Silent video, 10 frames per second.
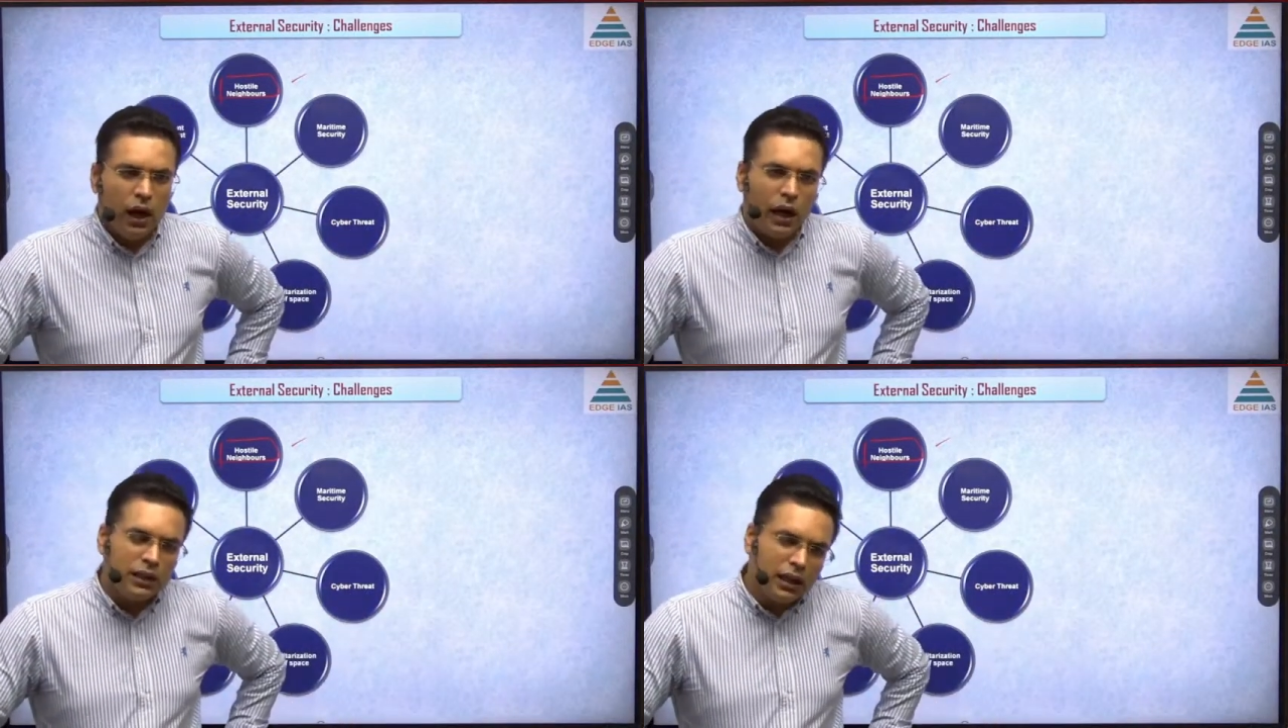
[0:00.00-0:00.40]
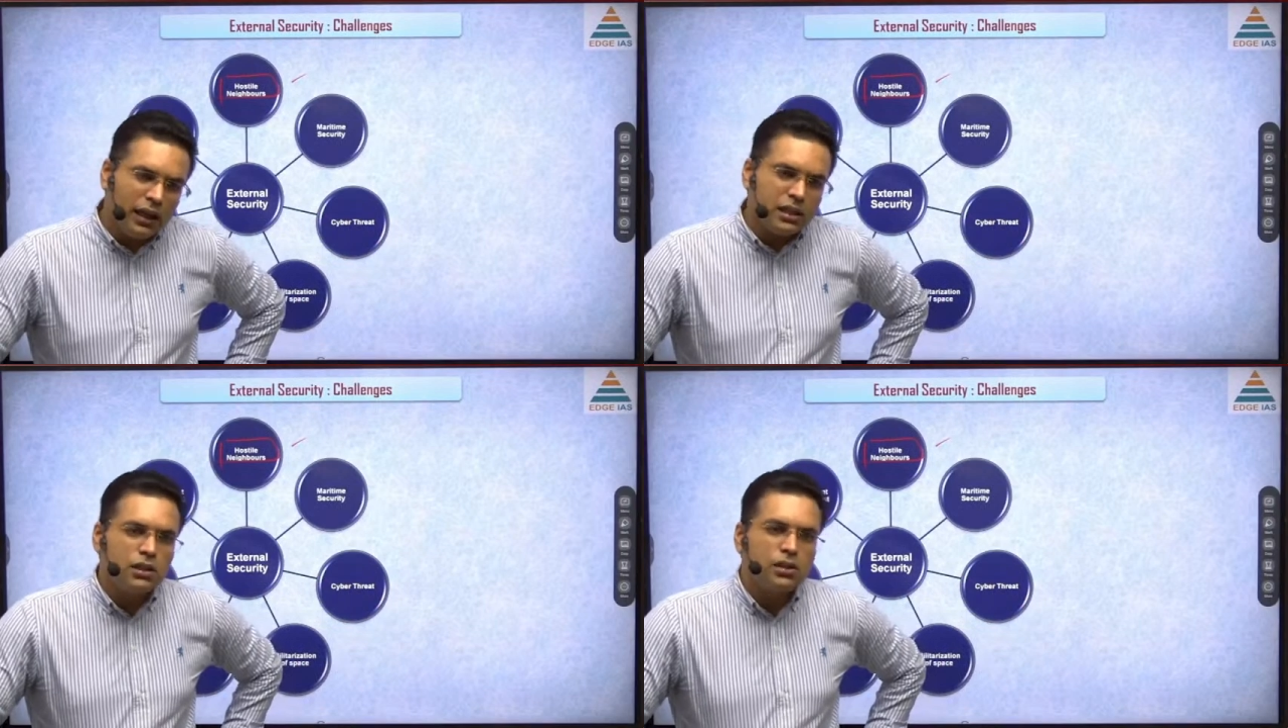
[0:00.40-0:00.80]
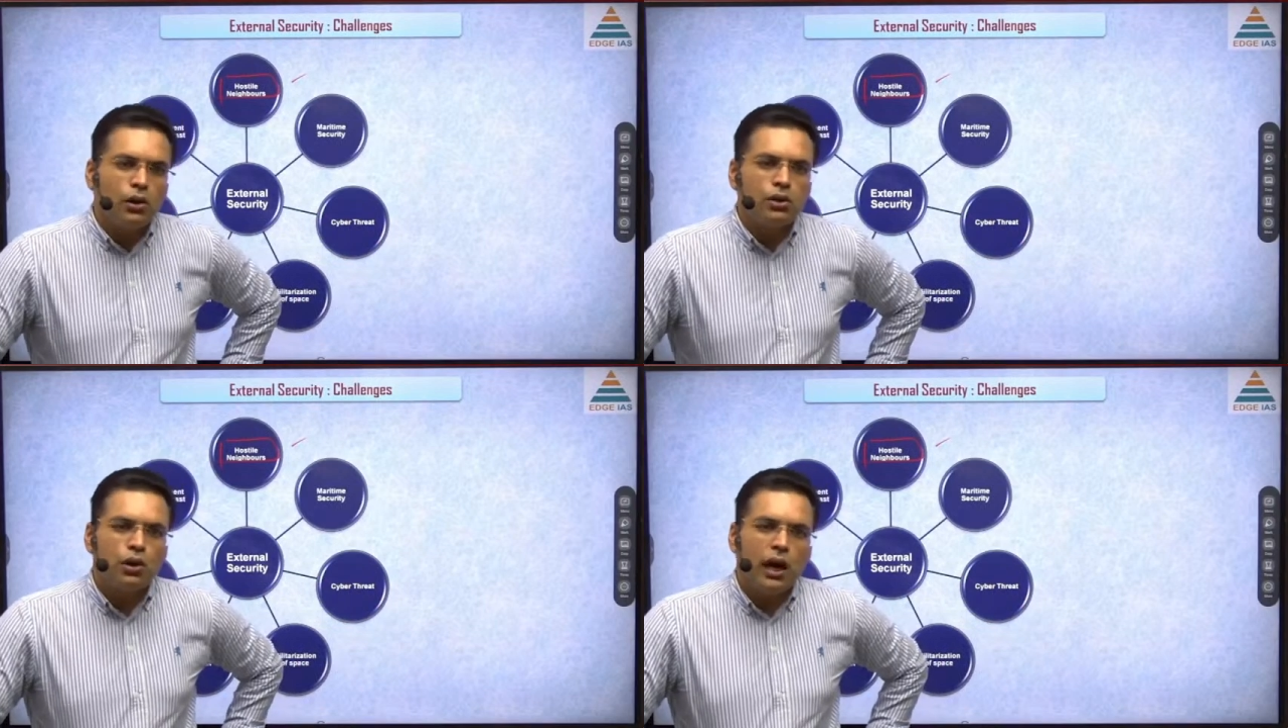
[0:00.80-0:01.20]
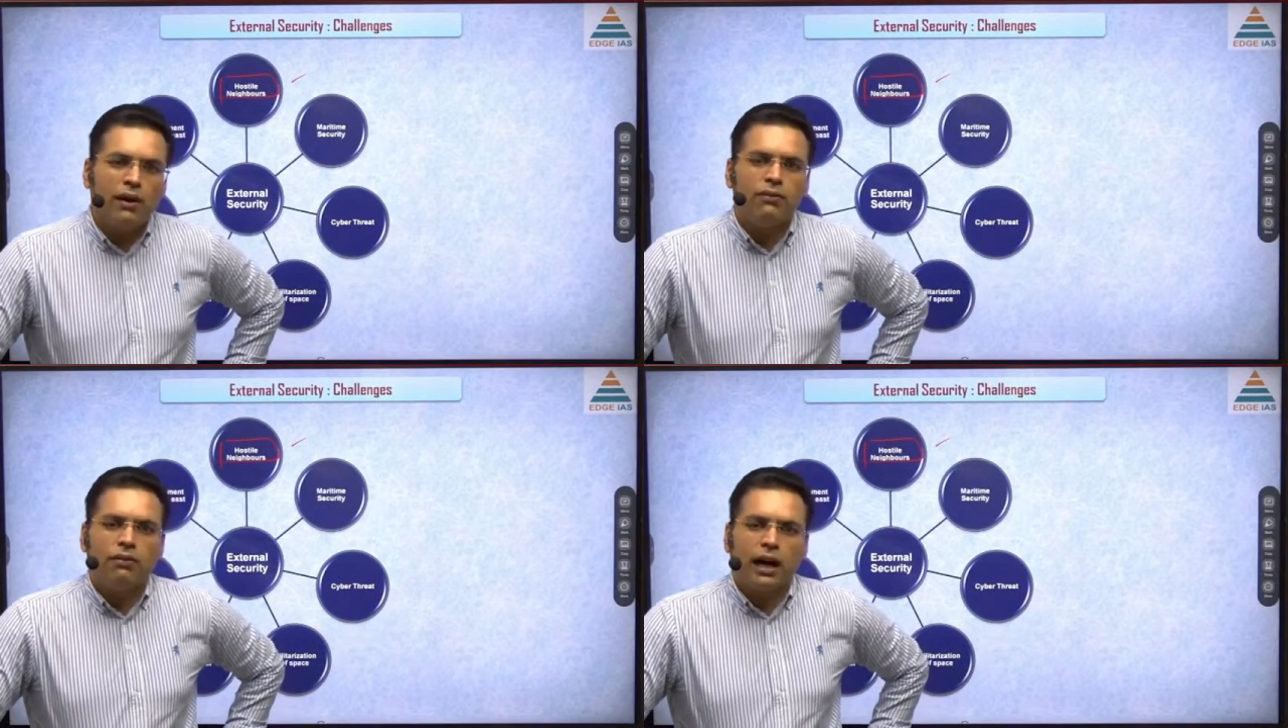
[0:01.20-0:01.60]
Other nations also
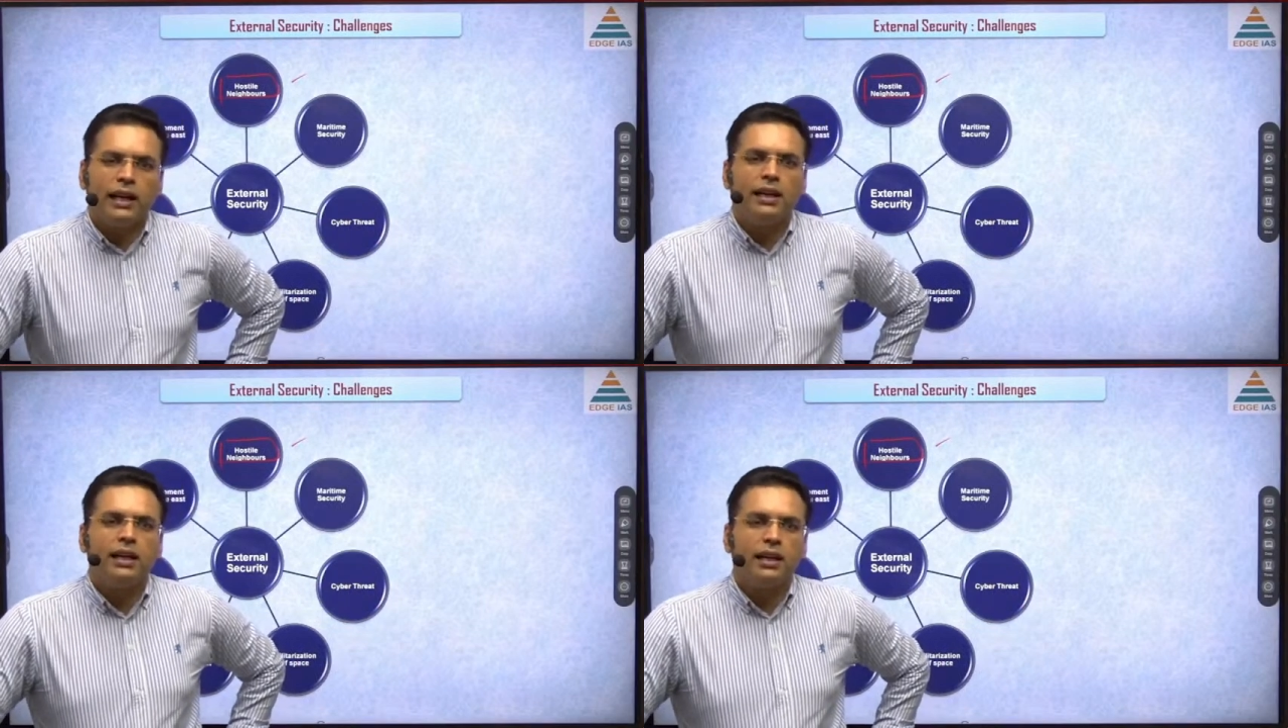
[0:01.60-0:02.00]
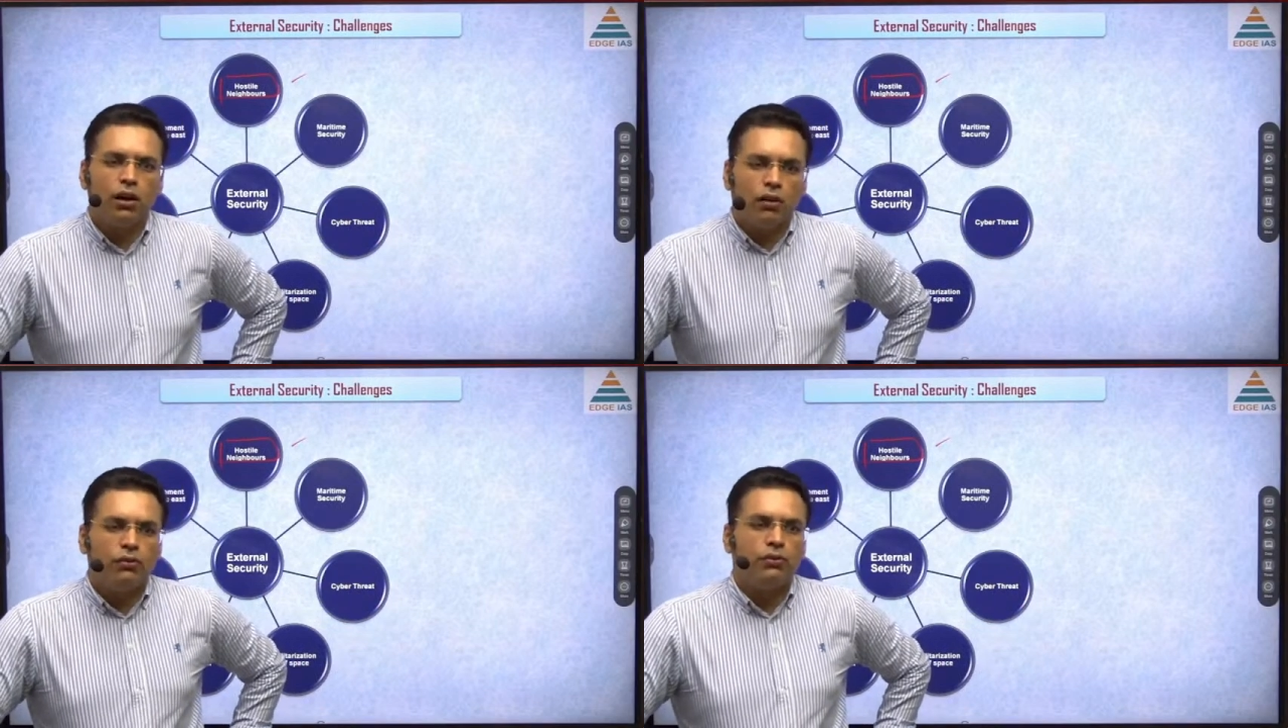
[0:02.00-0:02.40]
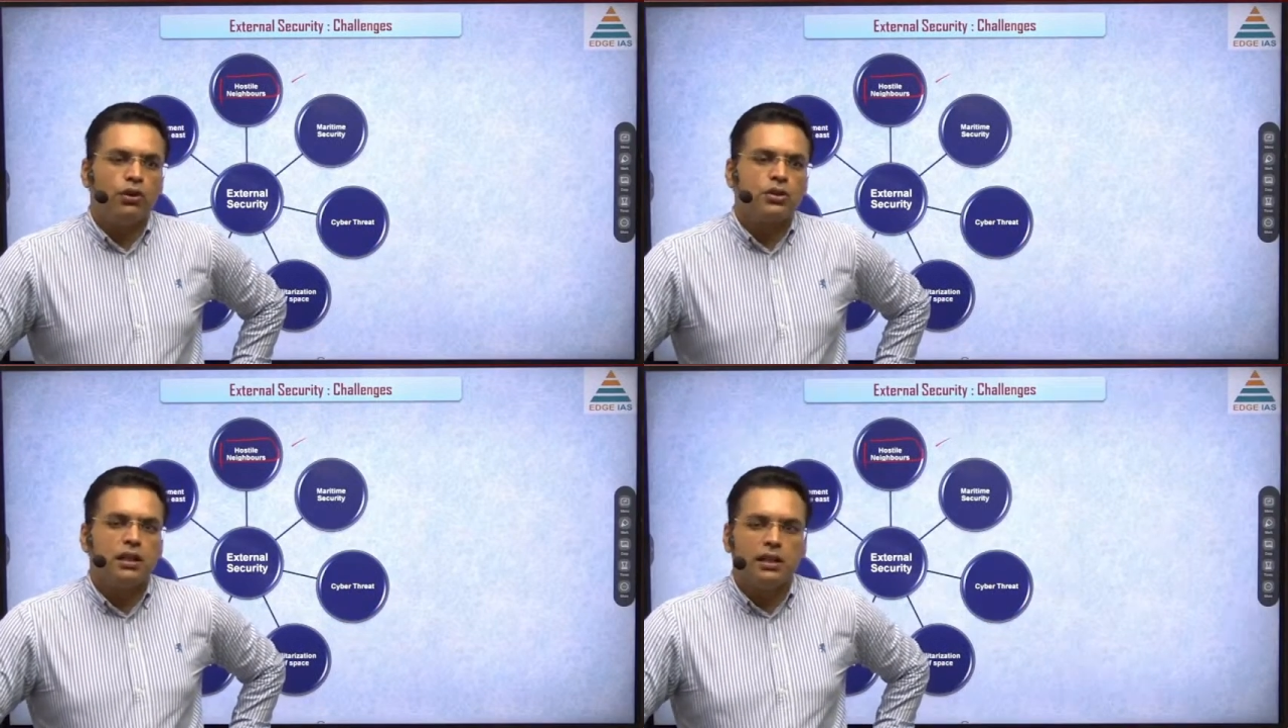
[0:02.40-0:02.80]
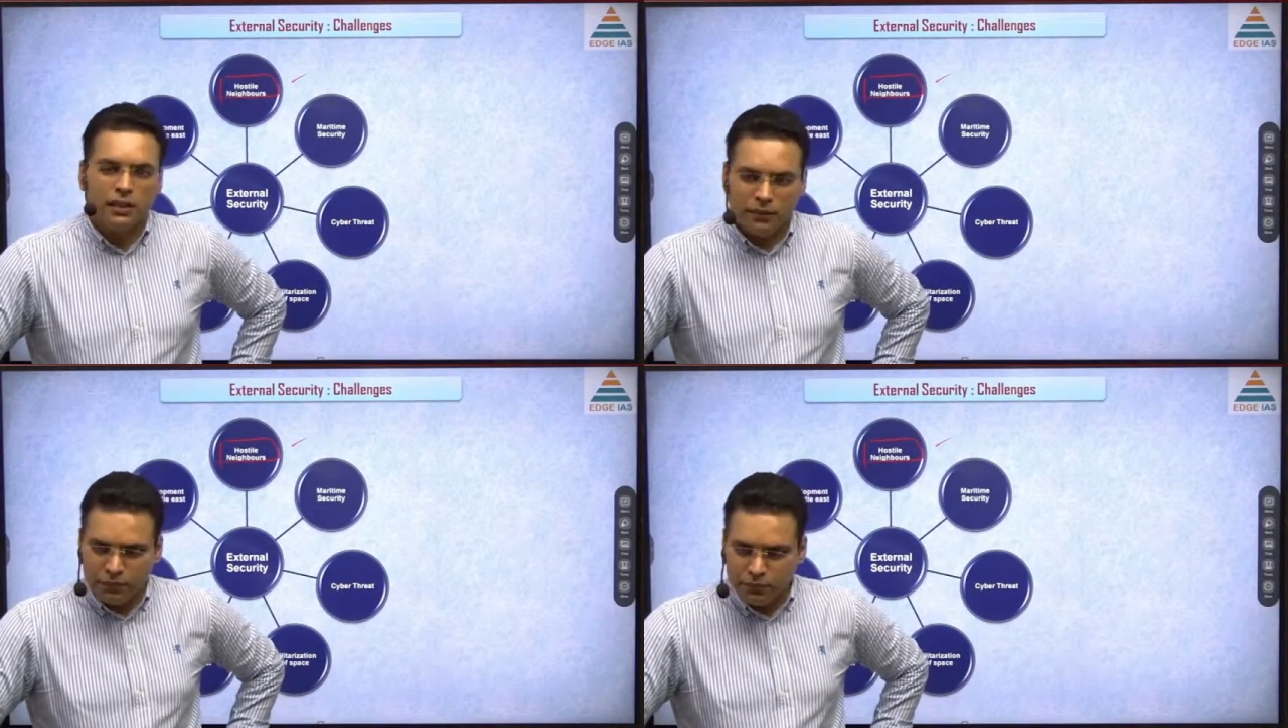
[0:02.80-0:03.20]
have varying degree of hostility.